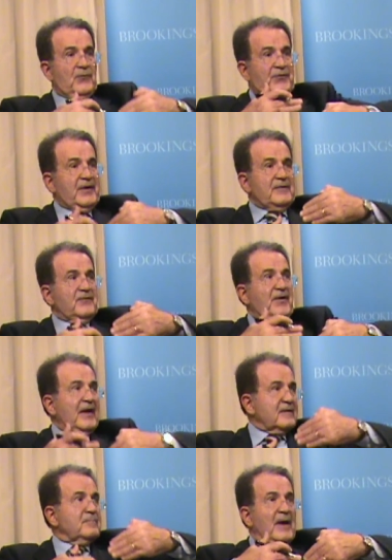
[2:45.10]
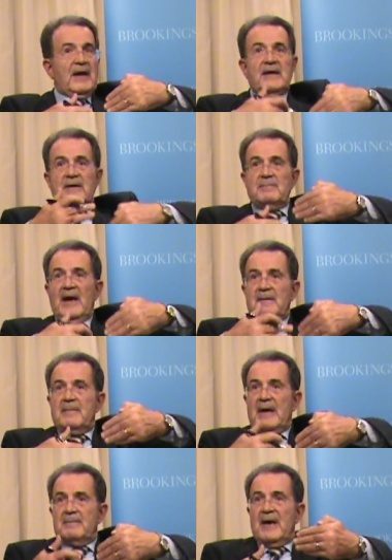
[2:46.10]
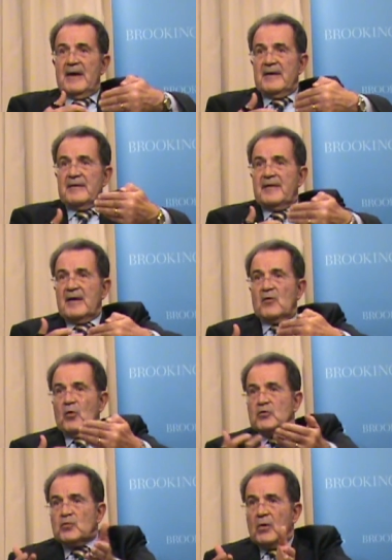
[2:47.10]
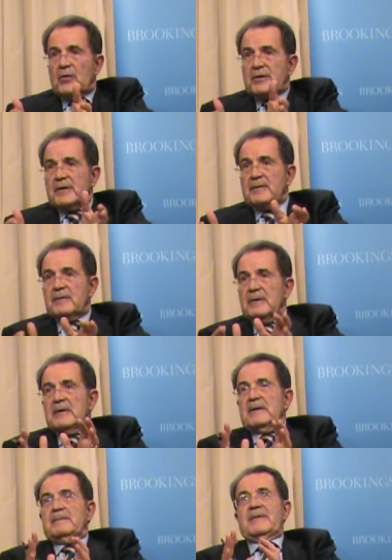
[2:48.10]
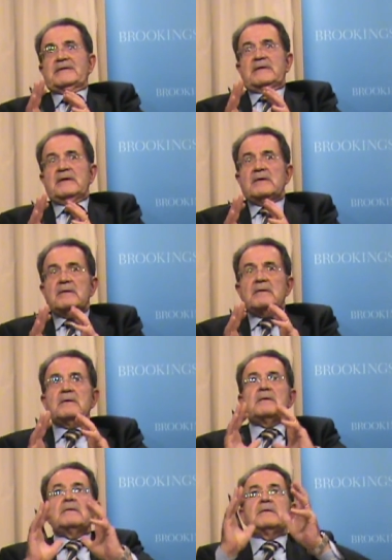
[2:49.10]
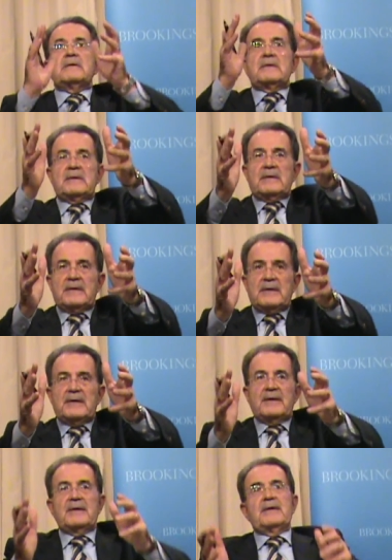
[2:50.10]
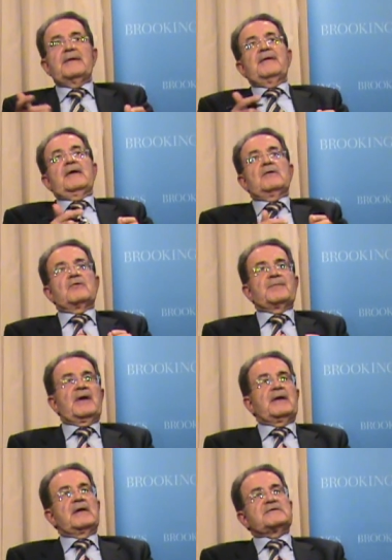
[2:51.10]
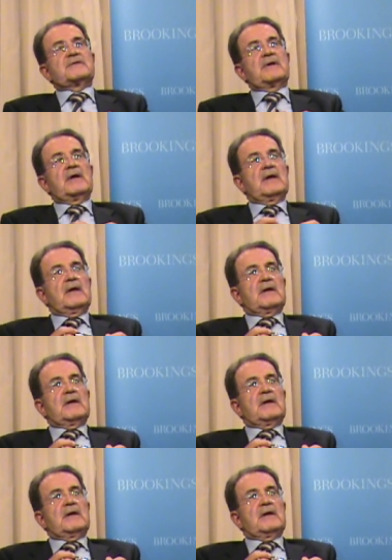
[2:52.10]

fed by the Cold War, you know. But in all the European history,